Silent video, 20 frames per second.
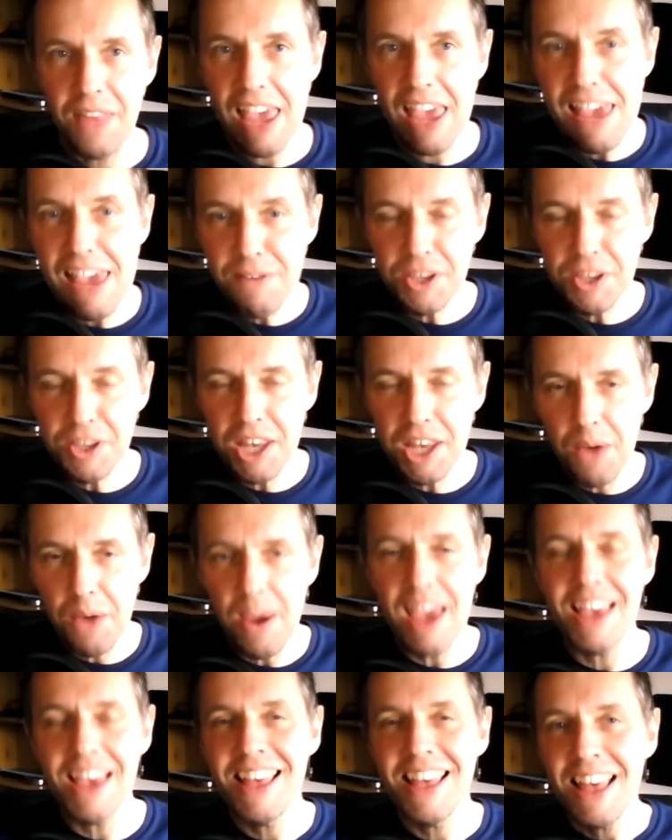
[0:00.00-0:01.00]
even
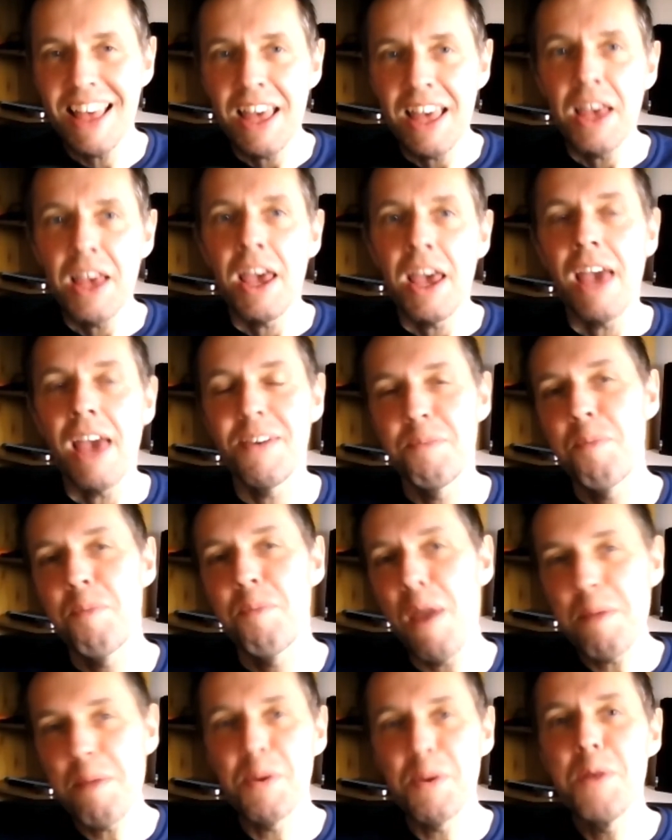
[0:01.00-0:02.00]
if
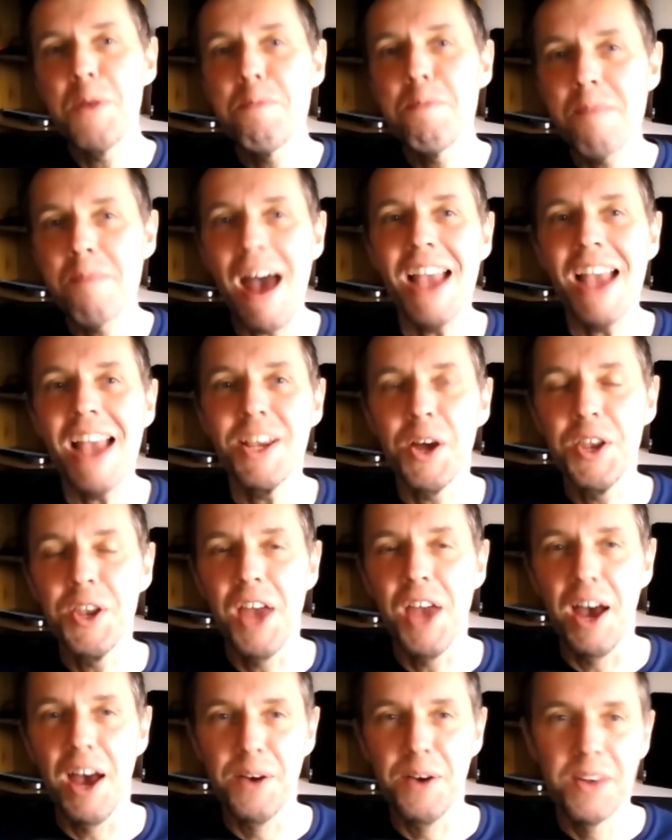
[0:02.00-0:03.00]
people who may not
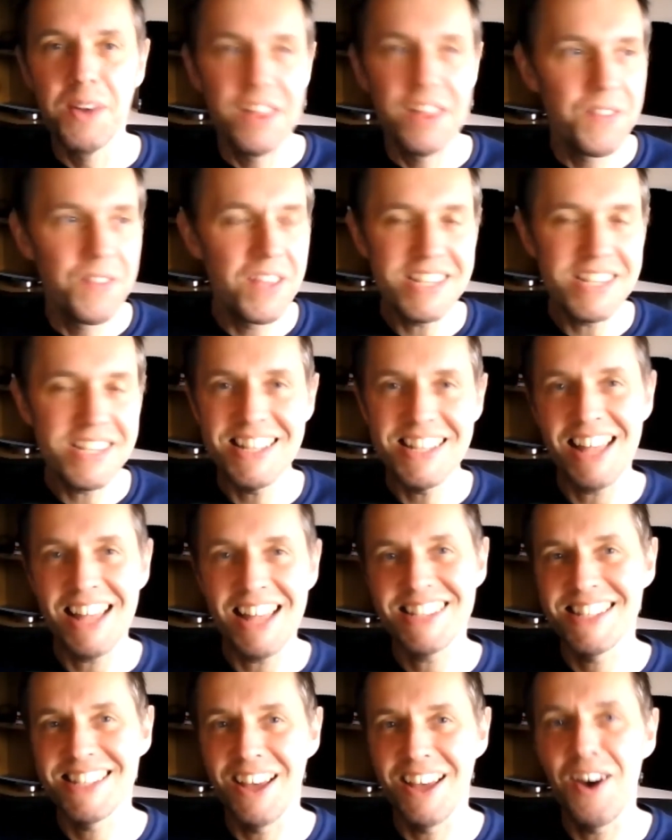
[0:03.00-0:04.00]
know,
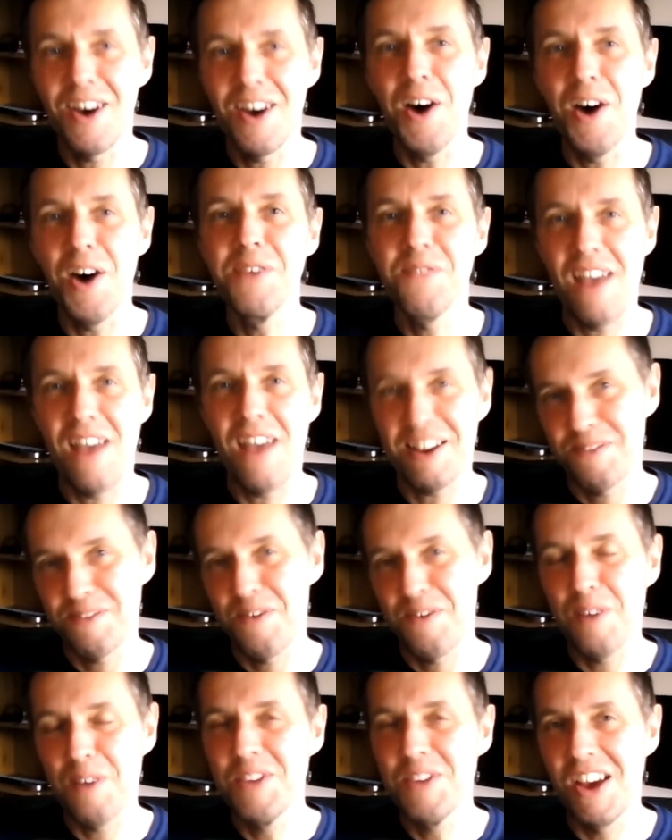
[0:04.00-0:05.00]
that's the hard fact
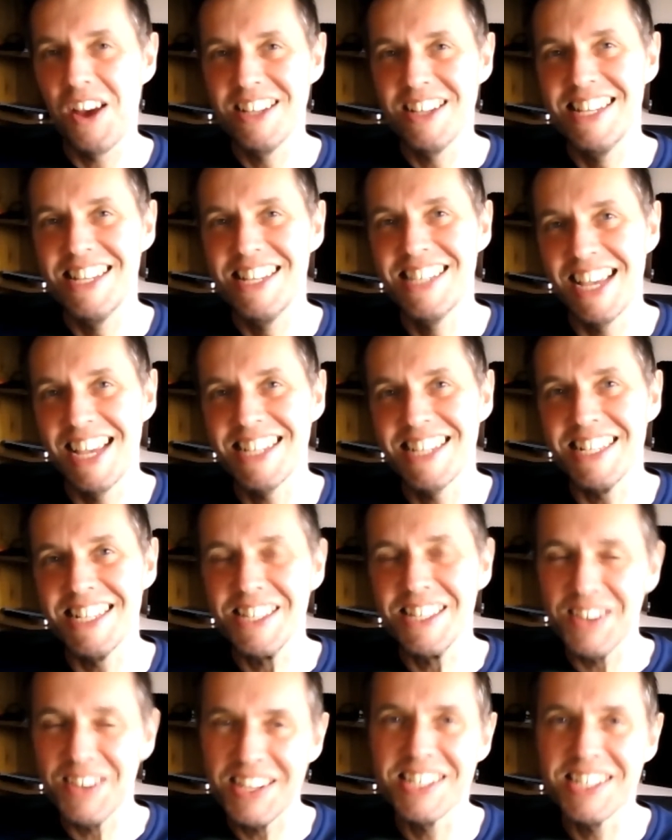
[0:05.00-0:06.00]
from
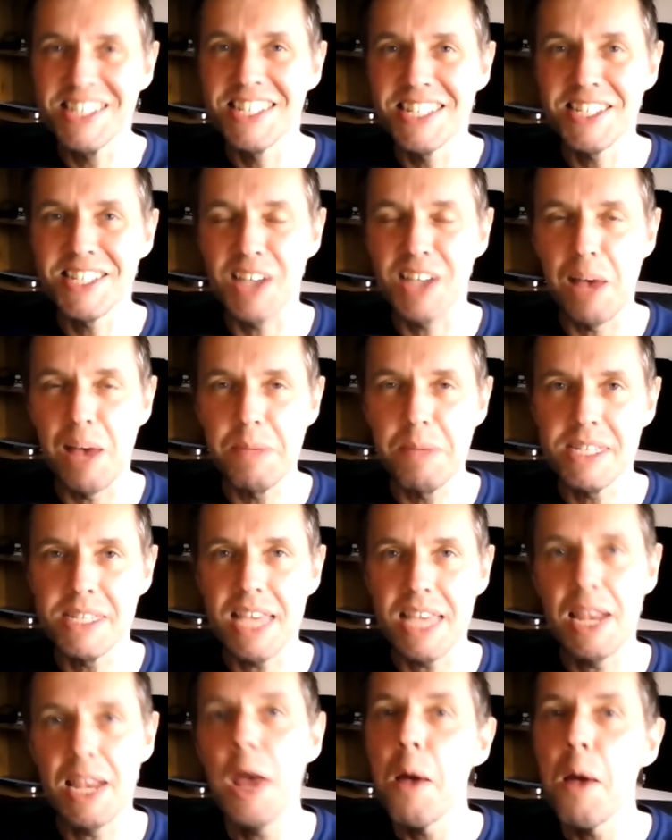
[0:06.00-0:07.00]
1963, just as Simon
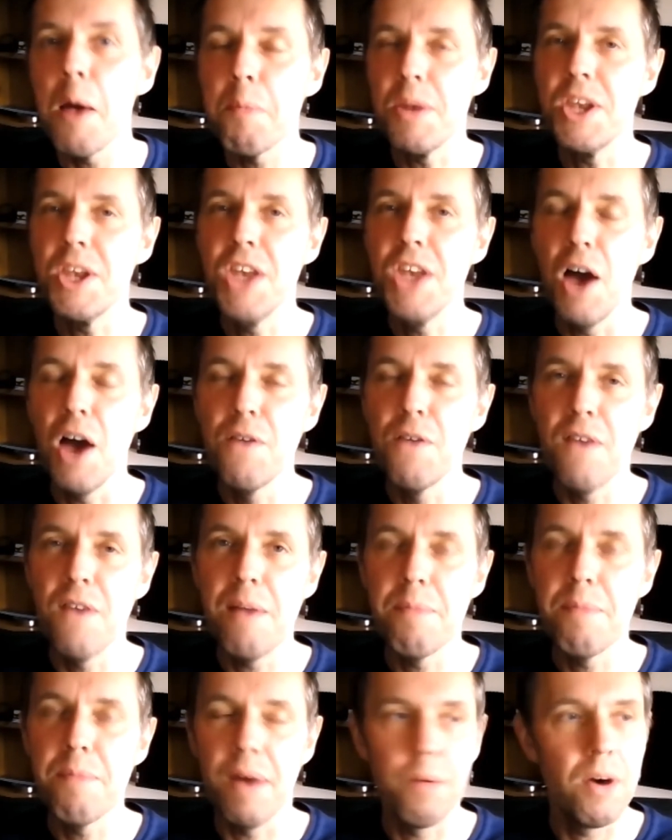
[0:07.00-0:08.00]
said. But in
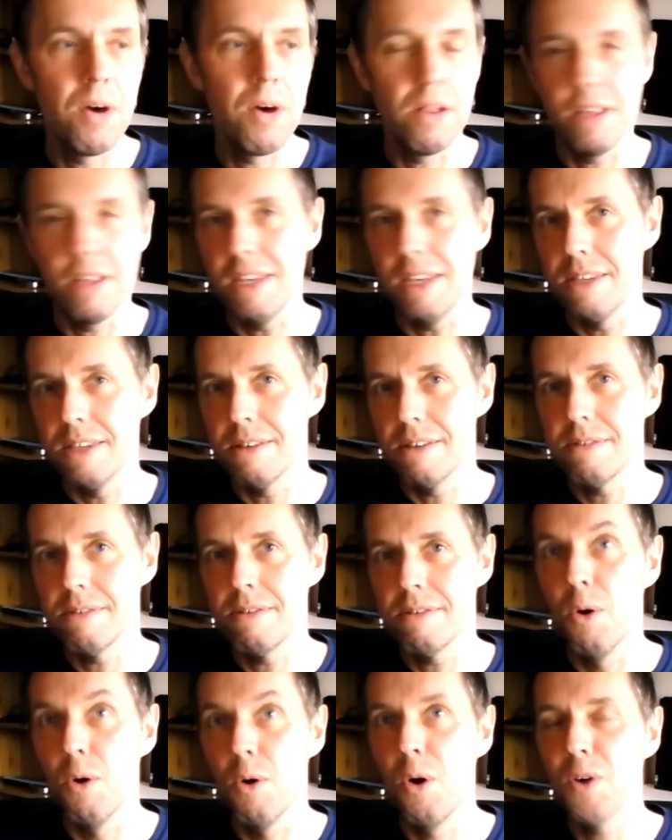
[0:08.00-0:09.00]

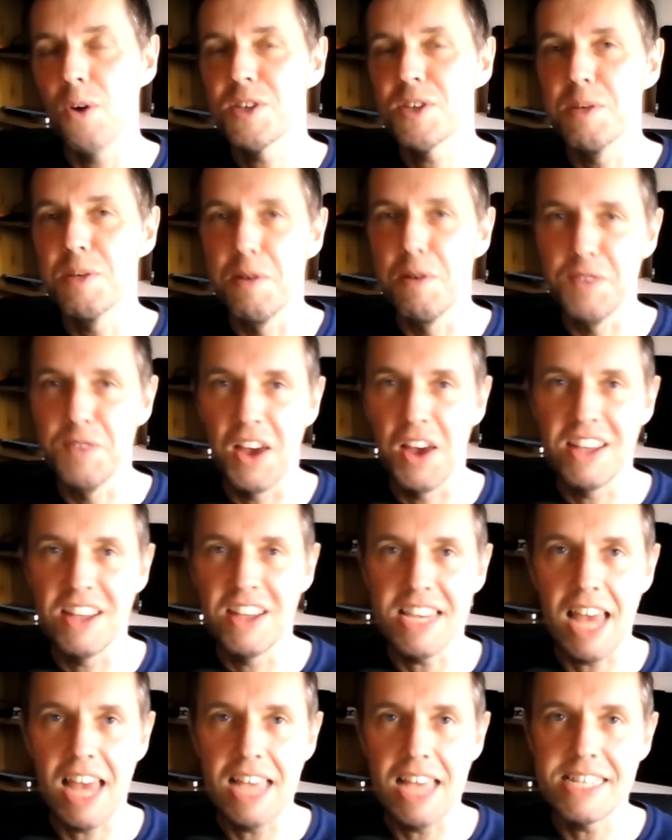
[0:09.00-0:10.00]
autumn of
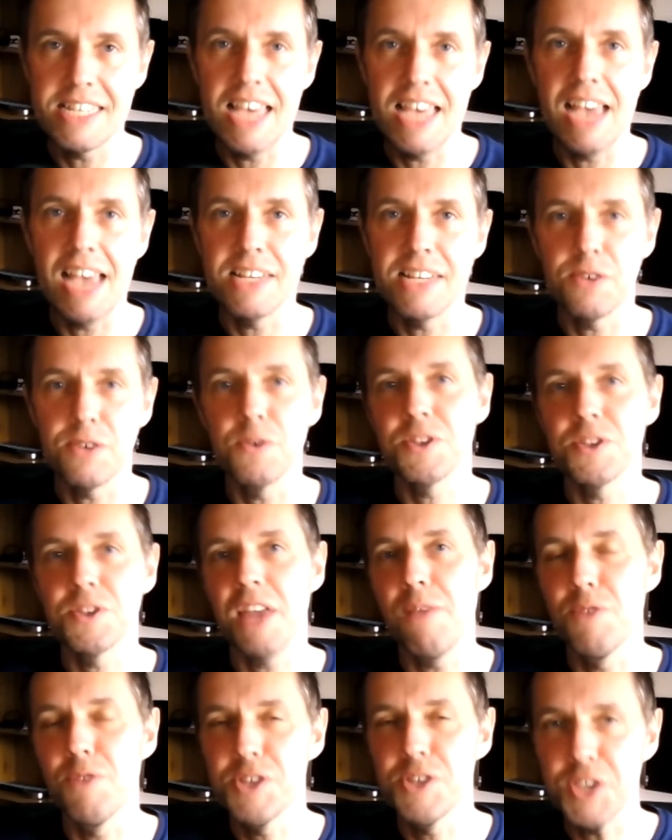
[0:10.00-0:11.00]
1988, of course,
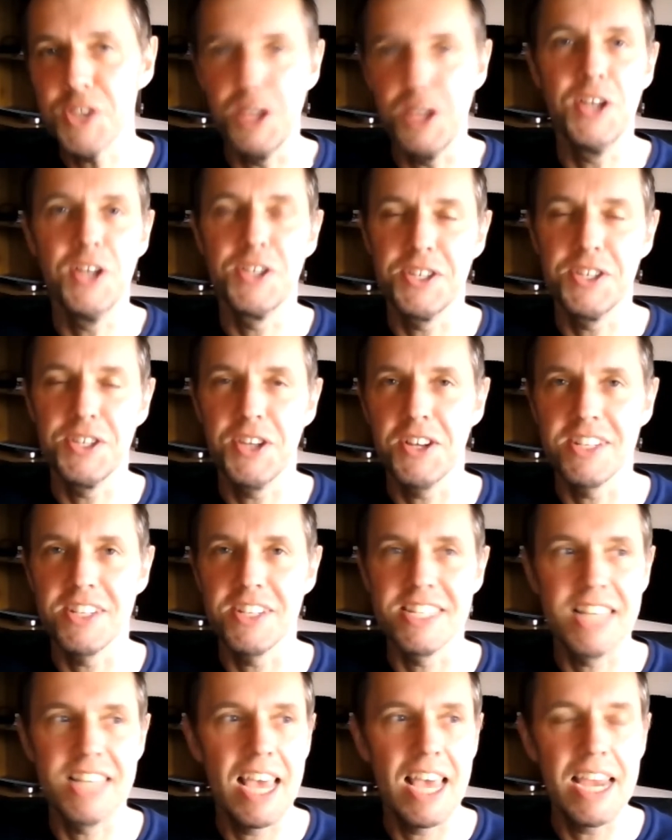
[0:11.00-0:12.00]
they've returned to
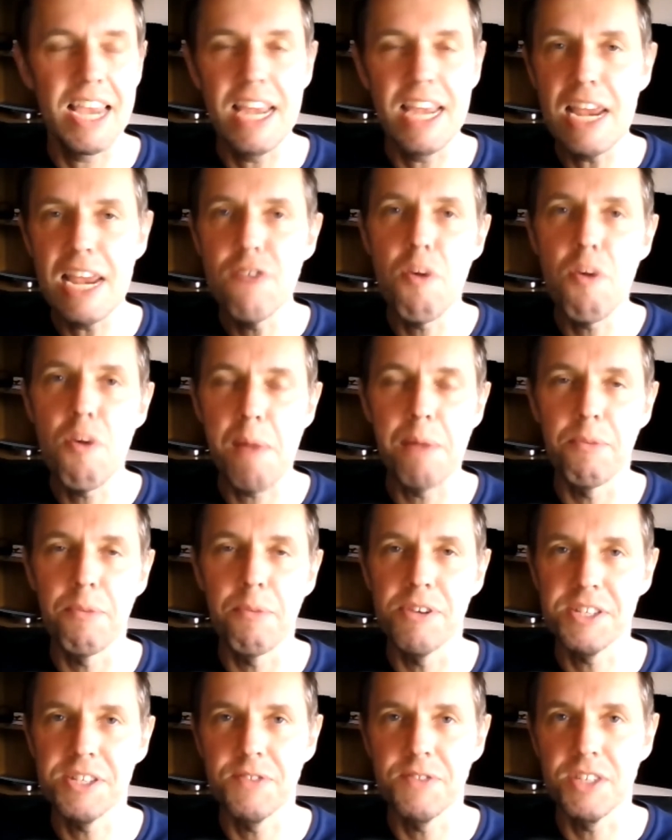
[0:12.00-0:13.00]
Totter's Lane in
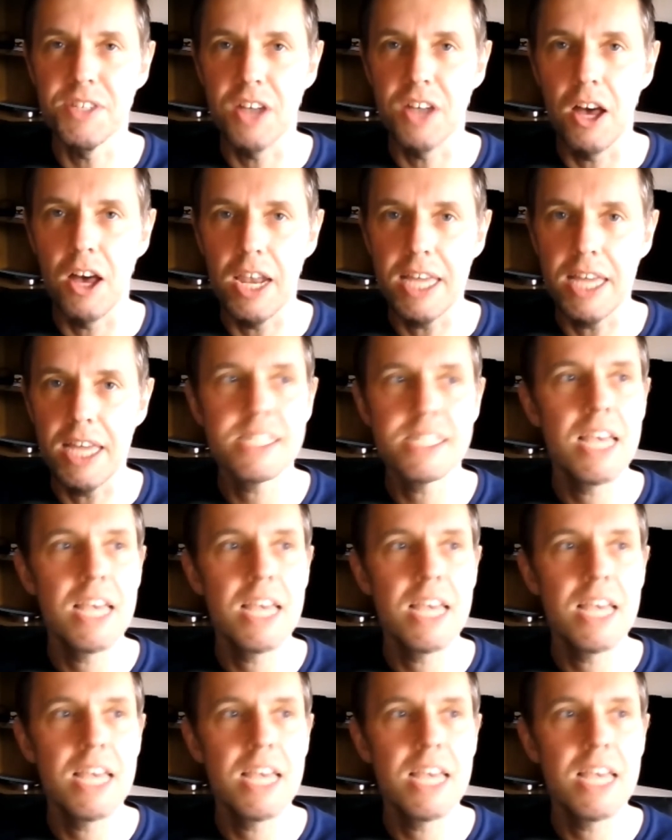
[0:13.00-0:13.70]
Remembrance of the Daleks,